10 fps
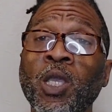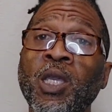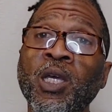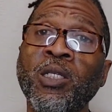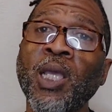
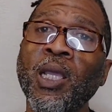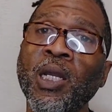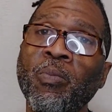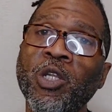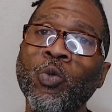he'll take
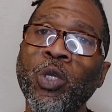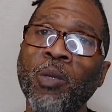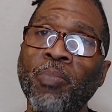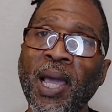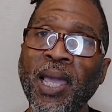liberties with the
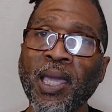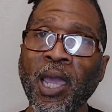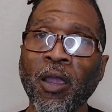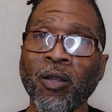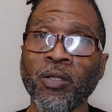black
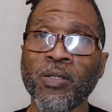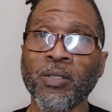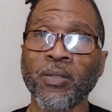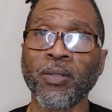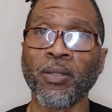characters,
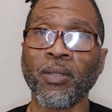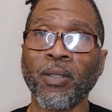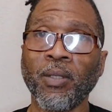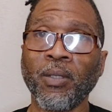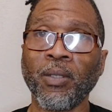
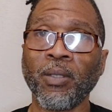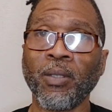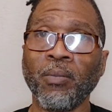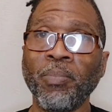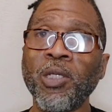
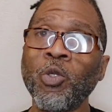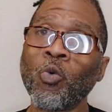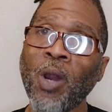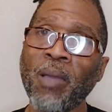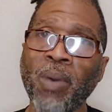but do
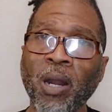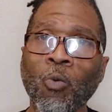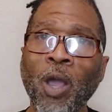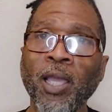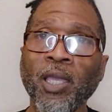right by the
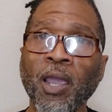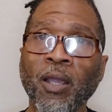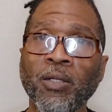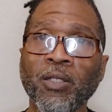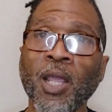white
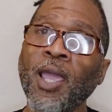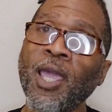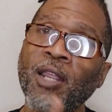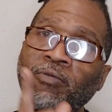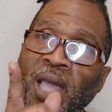characters.
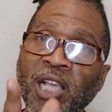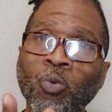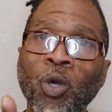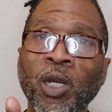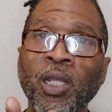And if
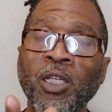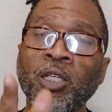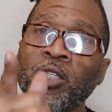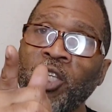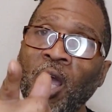that's what it is,
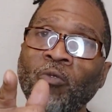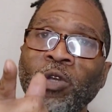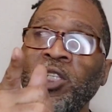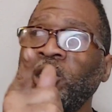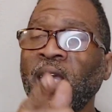John
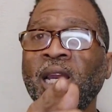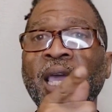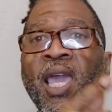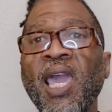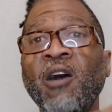Ridley, stay
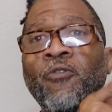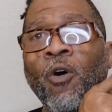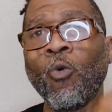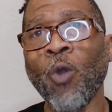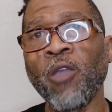the F
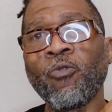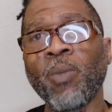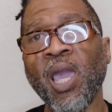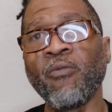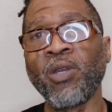away
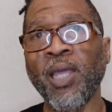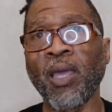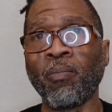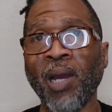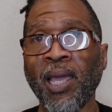from every
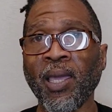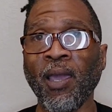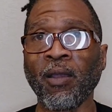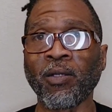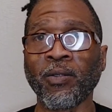damn black
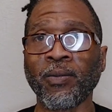character.